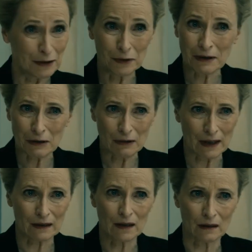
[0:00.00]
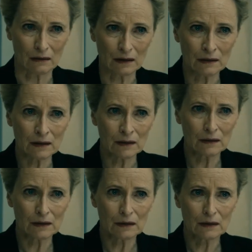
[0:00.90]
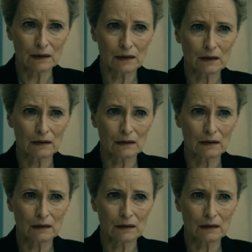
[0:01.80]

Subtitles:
CIA doesn't want to let him go